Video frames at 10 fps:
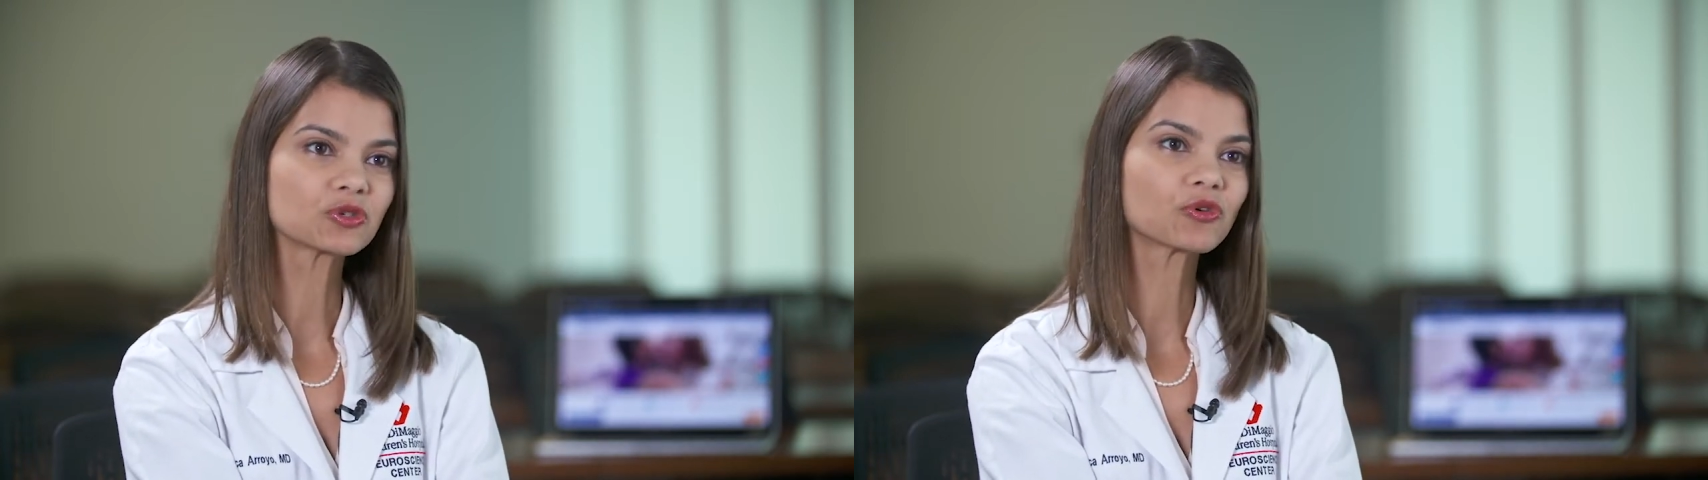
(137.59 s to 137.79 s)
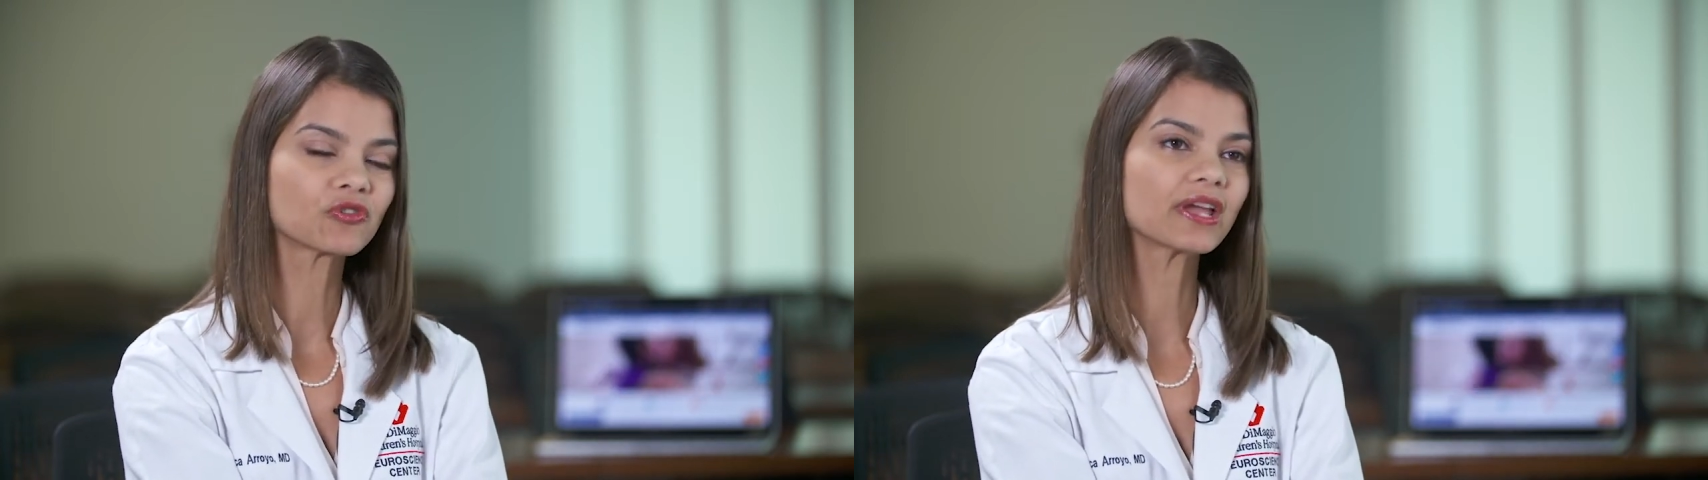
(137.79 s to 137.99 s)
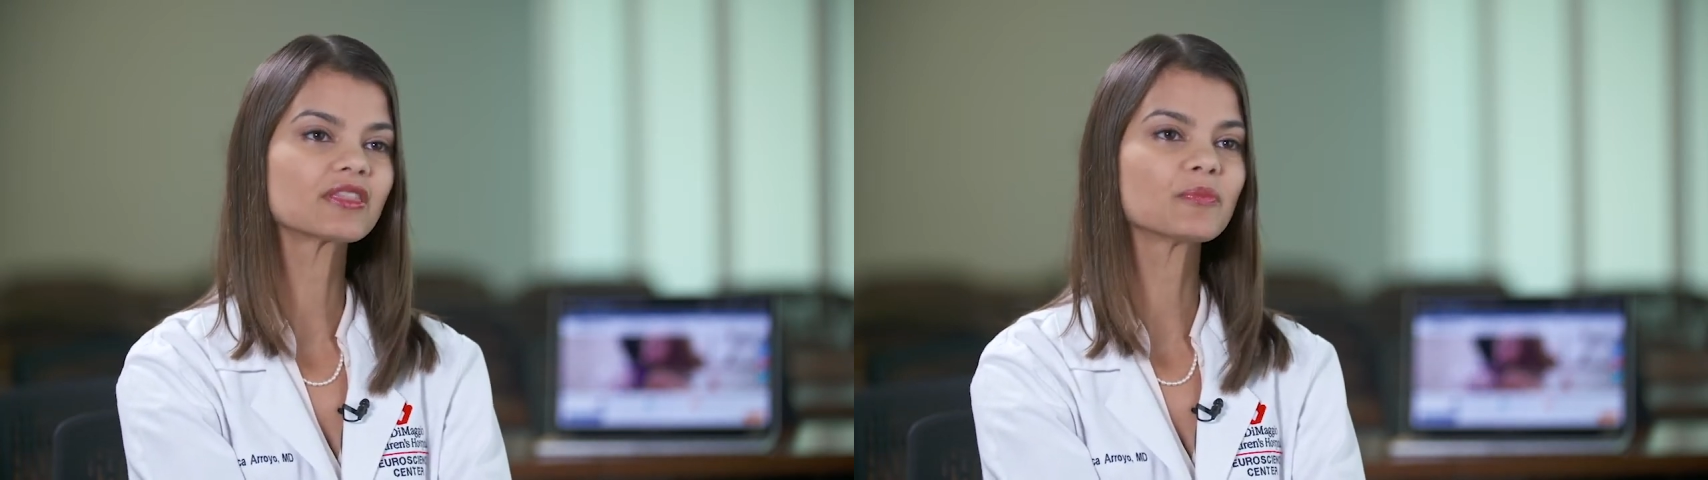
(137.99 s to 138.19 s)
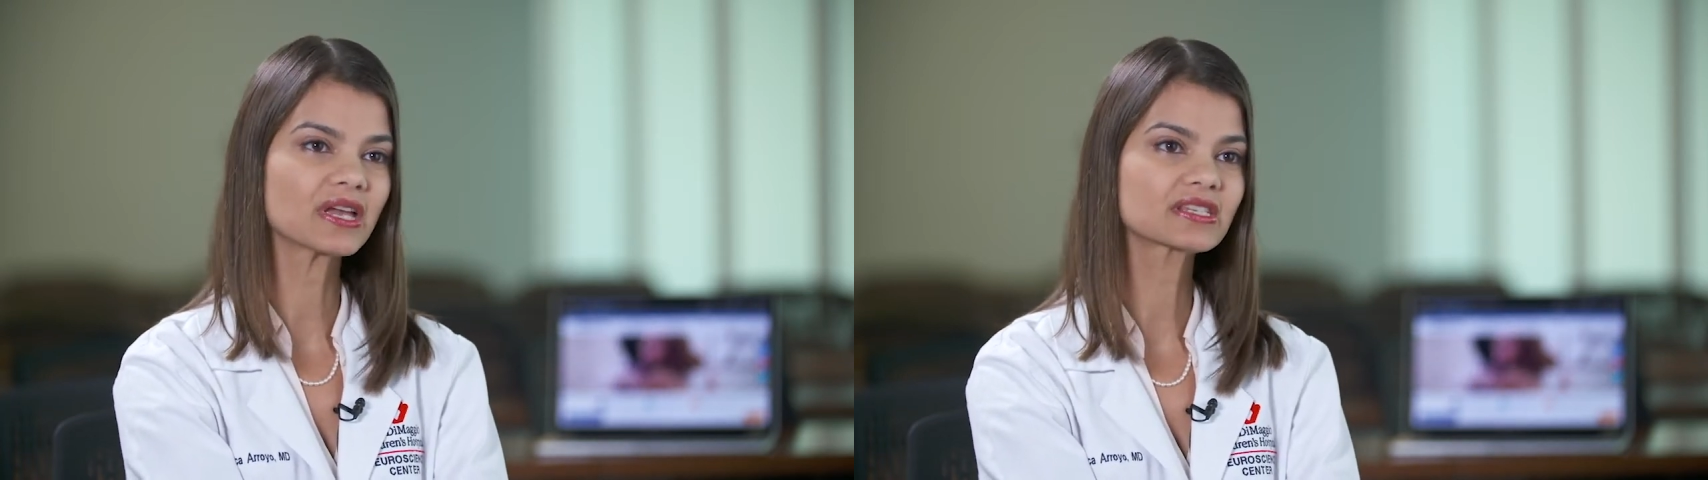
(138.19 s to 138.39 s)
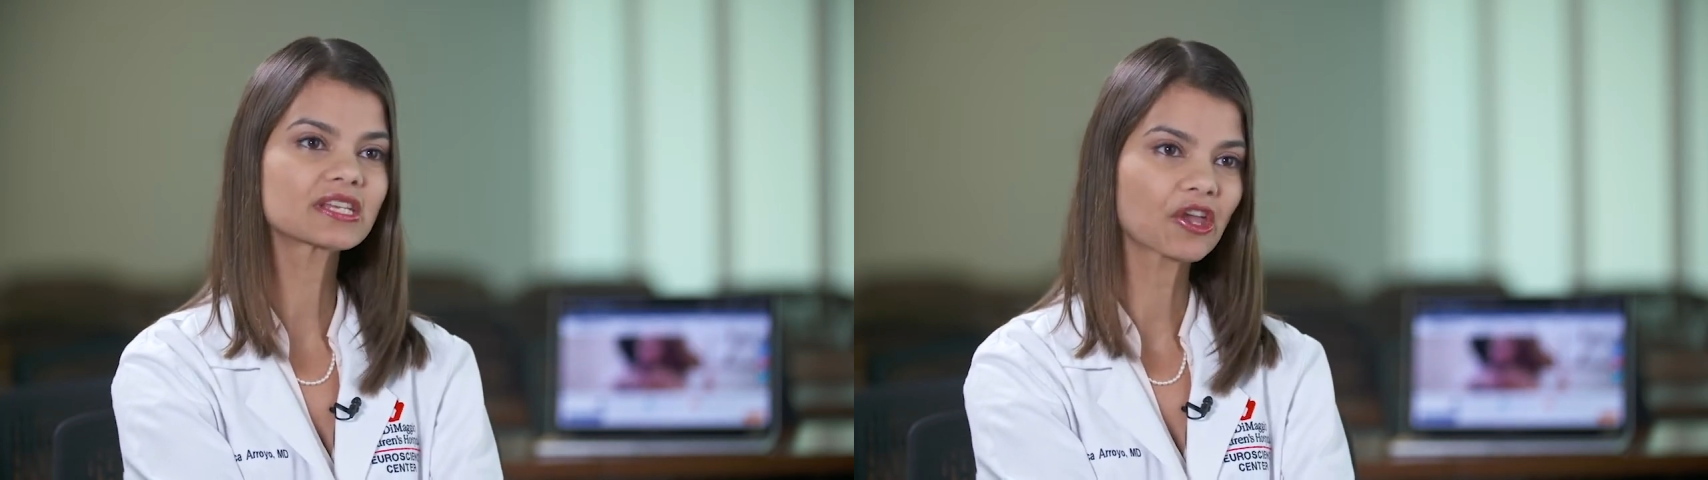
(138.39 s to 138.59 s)
to provide the
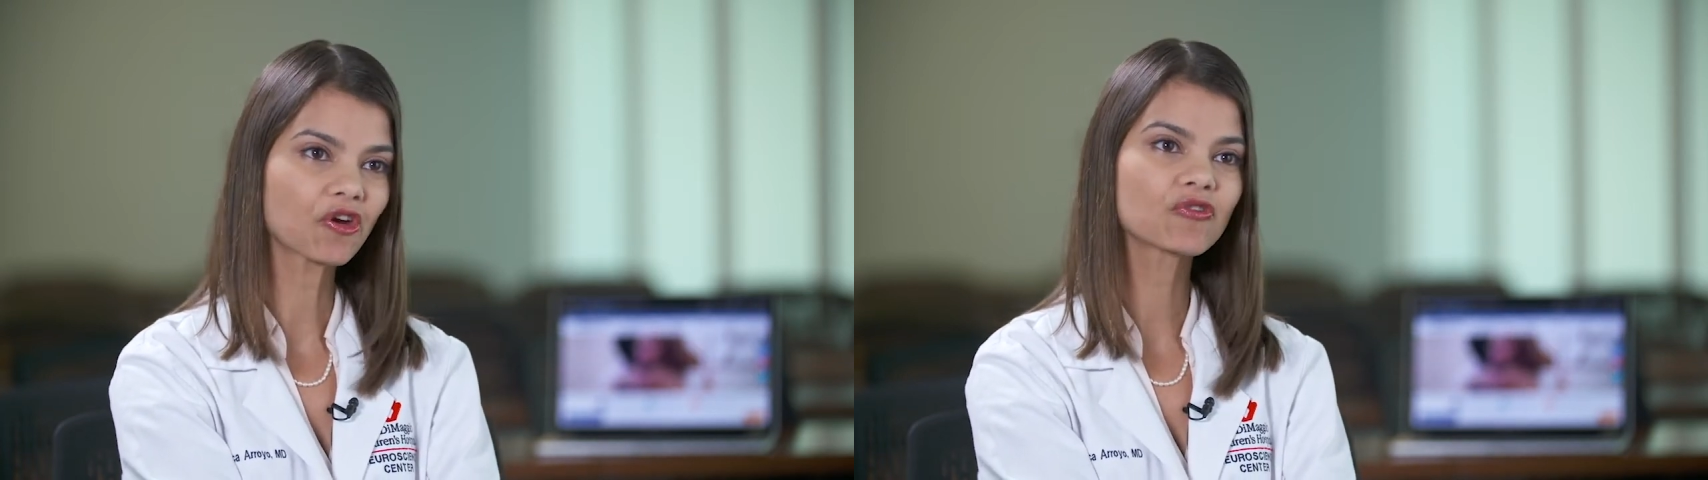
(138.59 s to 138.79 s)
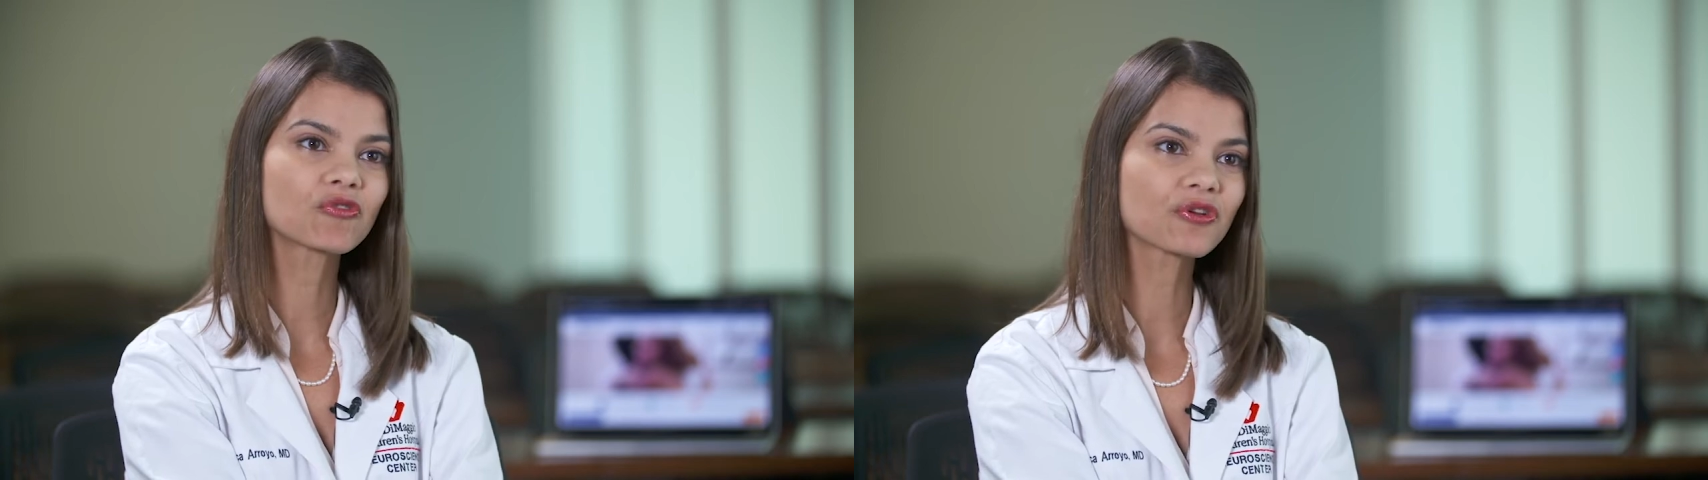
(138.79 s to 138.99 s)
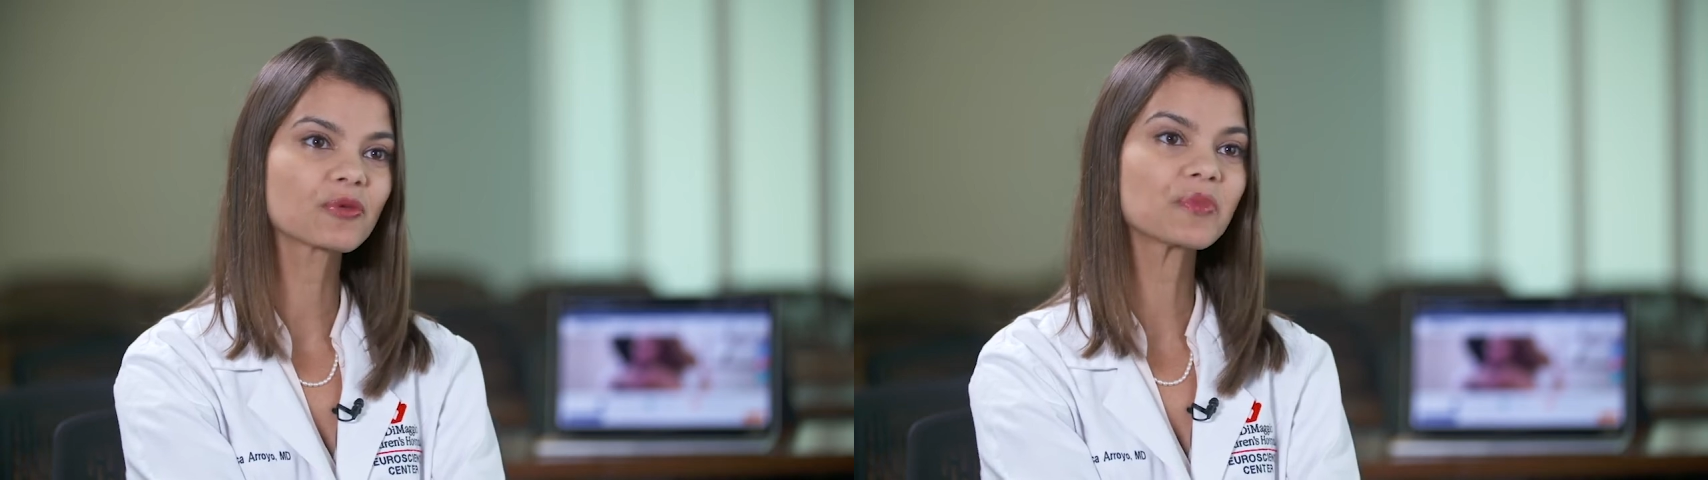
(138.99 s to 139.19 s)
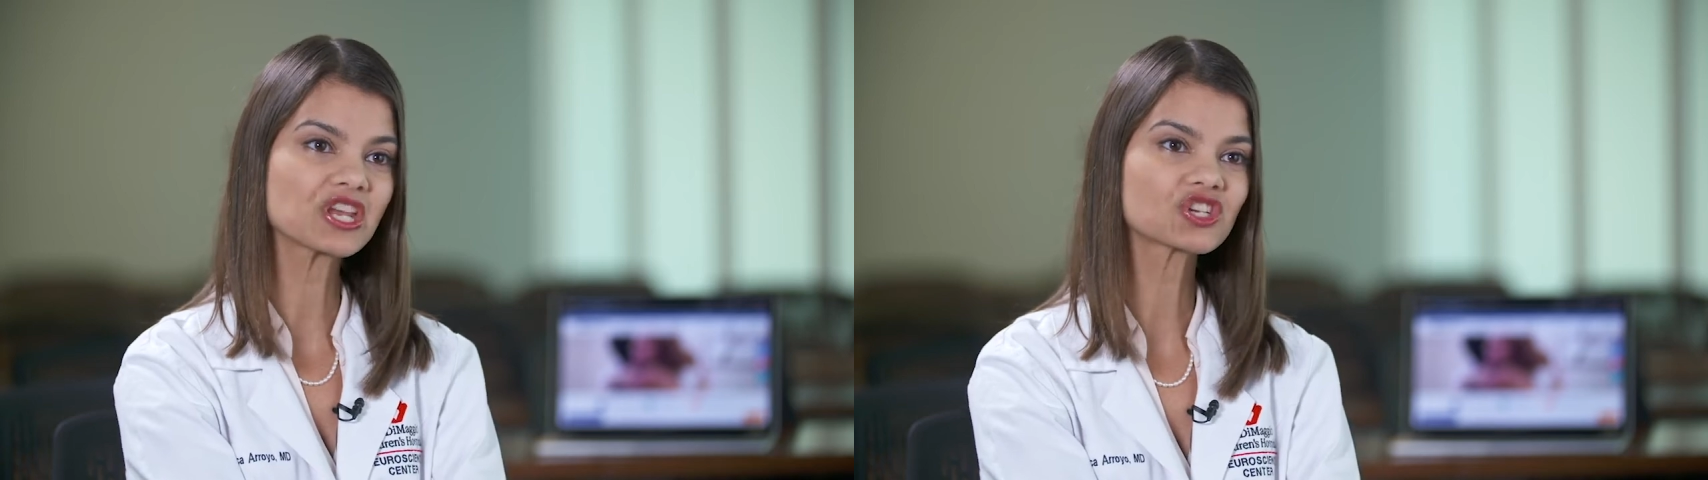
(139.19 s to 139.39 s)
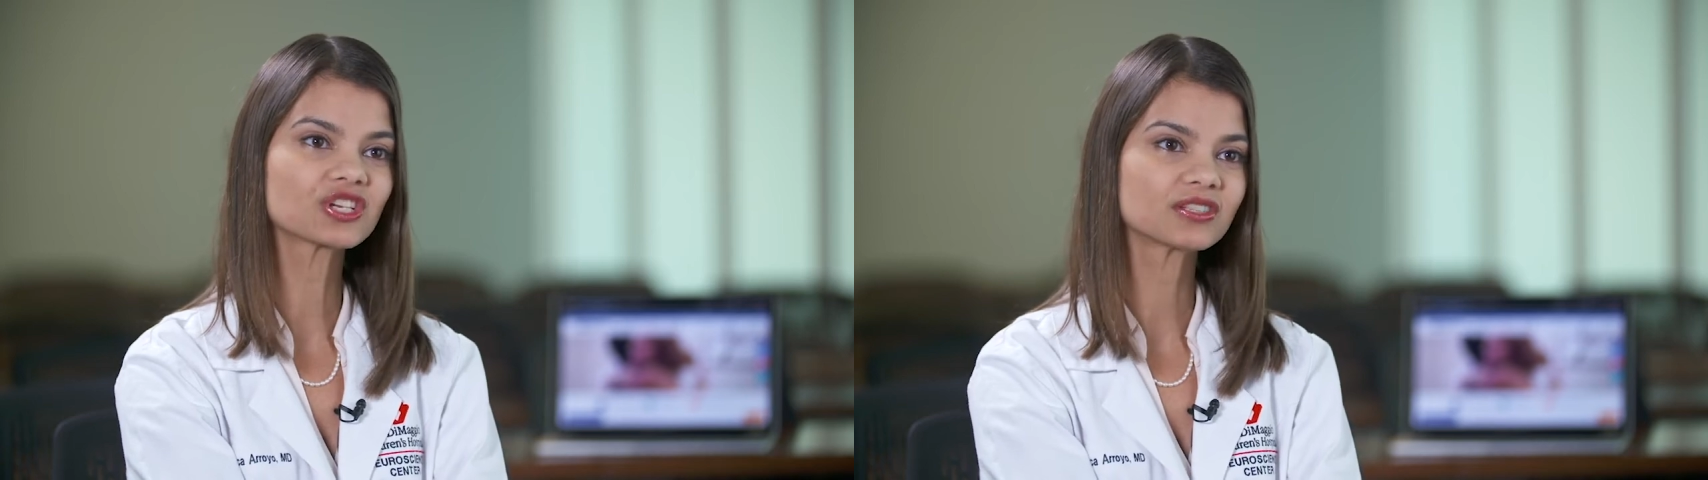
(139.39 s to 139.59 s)
best care for the
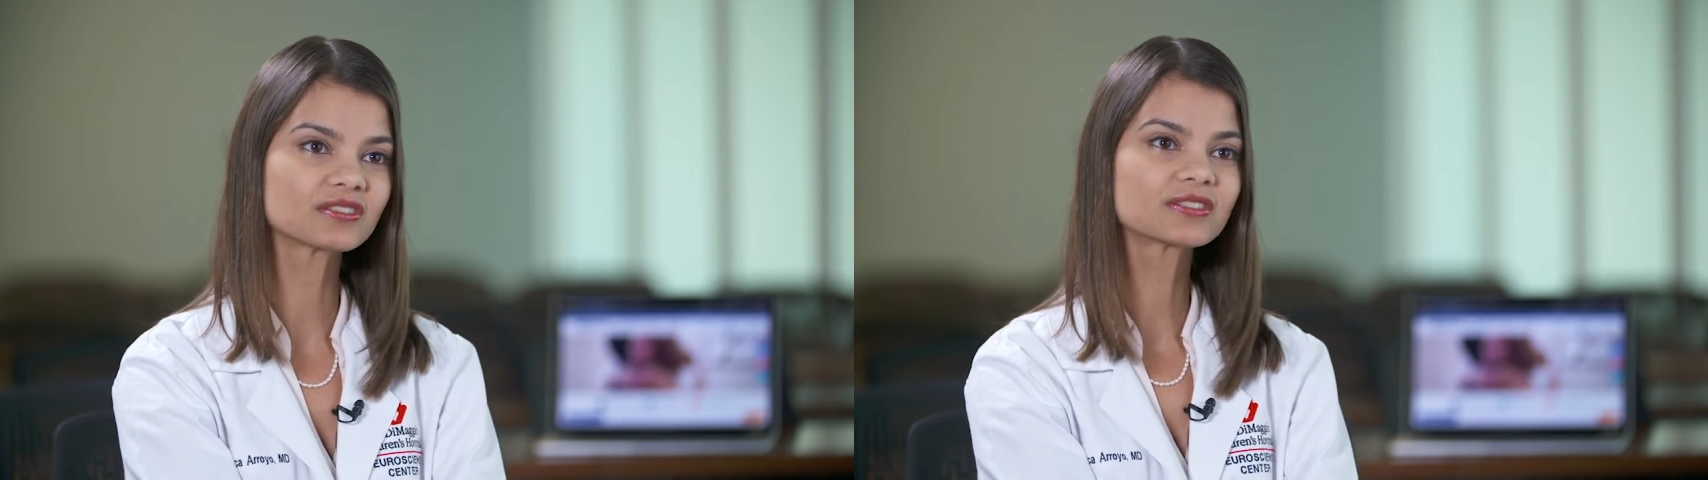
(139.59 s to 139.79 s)
patient.